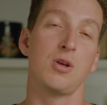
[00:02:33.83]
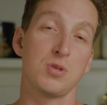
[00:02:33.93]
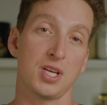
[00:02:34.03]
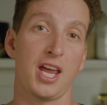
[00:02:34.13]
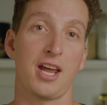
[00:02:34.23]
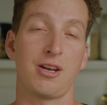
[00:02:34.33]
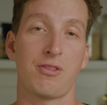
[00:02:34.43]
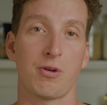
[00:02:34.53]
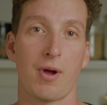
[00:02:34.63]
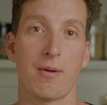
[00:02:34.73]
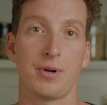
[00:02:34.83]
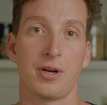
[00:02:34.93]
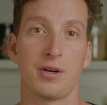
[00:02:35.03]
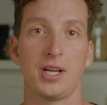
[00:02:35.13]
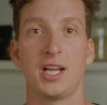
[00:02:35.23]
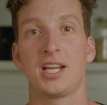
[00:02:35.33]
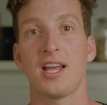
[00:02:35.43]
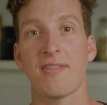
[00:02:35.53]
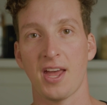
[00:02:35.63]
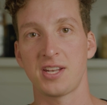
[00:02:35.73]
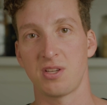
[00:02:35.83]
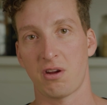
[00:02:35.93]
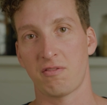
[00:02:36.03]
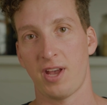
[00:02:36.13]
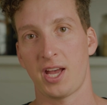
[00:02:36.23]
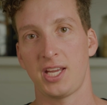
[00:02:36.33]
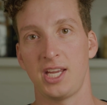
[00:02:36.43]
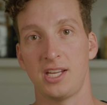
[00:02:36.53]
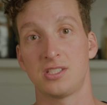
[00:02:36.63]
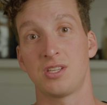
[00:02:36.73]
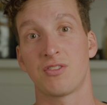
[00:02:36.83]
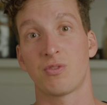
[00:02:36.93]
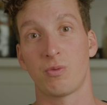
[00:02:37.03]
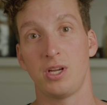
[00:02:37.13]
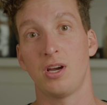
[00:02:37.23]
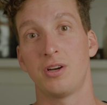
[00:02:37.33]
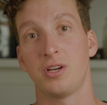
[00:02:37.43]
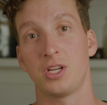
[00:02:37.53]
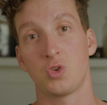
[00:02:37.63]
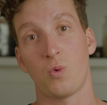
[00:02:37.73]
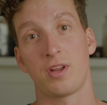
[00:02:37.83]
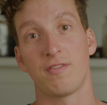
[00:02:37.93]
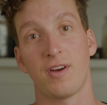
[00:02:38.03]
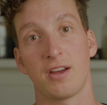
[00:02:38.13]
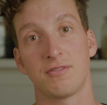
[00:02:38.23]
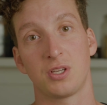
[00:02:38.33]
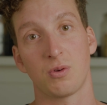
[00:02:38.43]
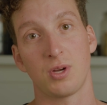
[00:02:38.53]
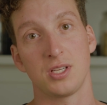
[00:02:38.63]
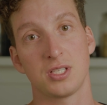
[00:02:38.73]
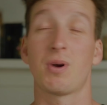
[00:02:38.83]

Use a candy thermometer and get that duck fat heated to 325 degrees.